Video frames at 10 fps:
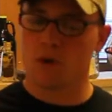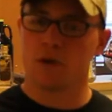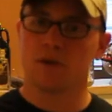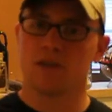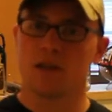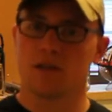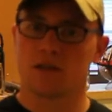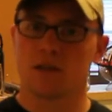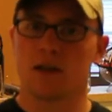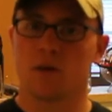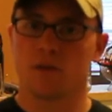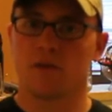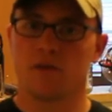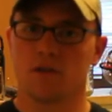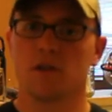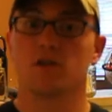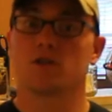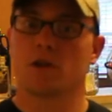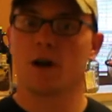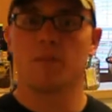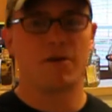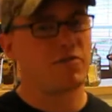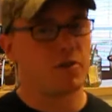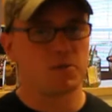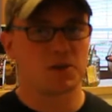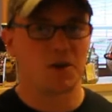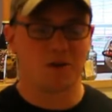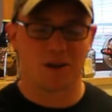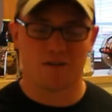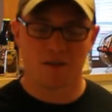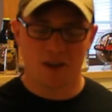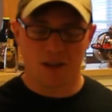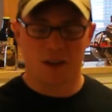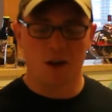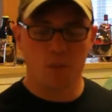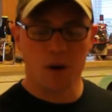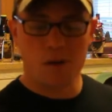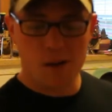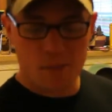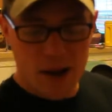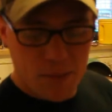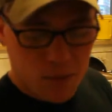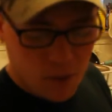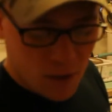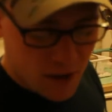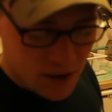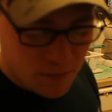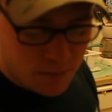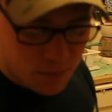what it would taste like within the dish. Sorry, my phone's going off. Apparently I'm popular right now.